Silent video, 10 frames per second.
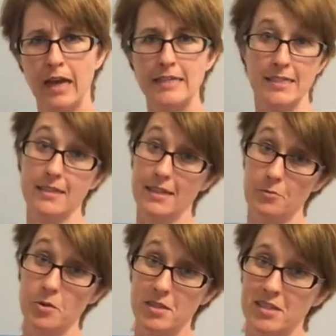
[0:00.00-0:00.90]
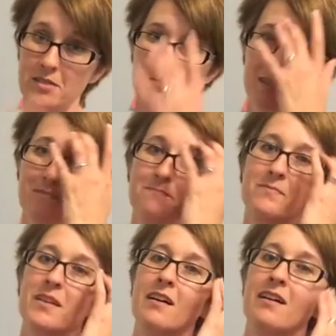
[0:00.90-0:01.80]
I didn't get one done, but
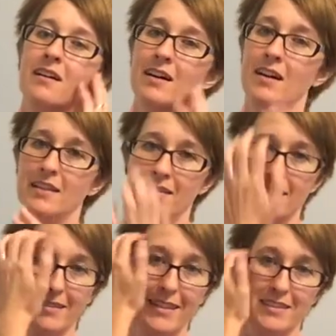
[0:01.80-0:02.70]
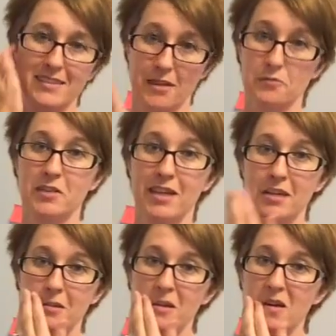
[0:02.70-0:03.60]
that's definitely
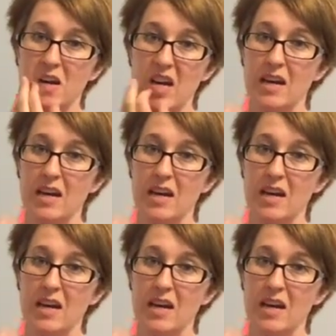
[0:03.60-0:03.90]
on the